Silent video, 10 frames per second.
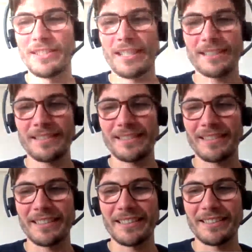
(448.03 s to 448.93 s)
just
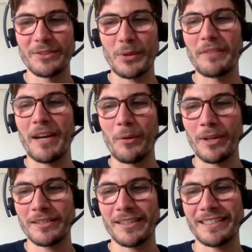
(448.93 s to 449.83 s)
uh, twelve
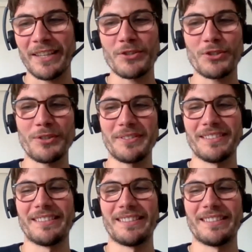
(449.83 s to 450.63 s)
hours retention,